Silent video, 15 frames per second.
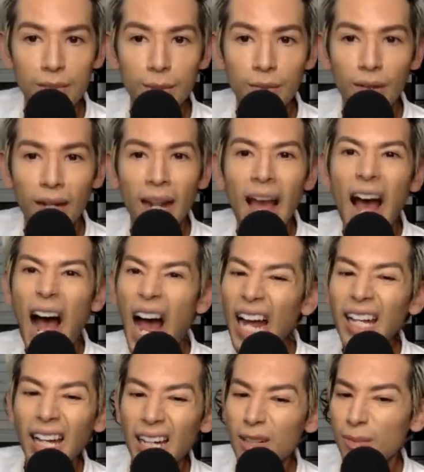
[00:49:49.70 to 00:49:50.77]
to move on. I
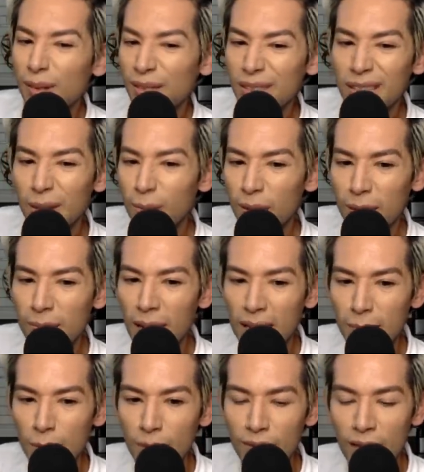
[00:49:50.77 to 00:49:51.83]
kind of personally wouldn't mind
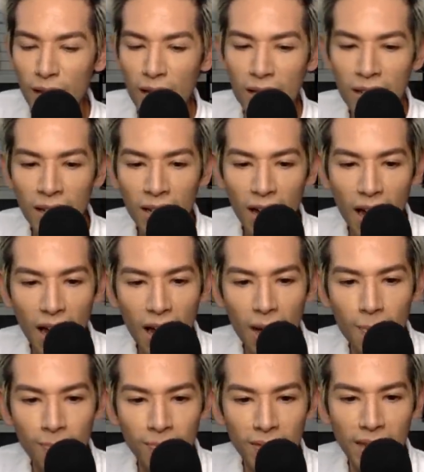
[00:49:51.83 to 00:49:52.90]
moving on.
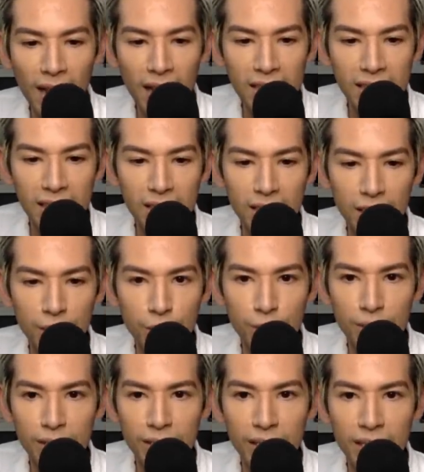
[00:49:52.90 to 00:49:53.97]
Yes, it's
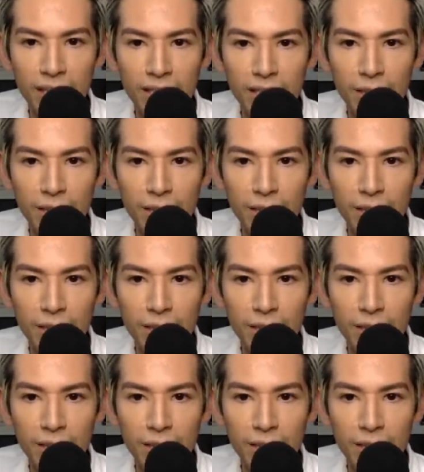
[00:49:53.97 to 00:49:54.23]
interesting. It's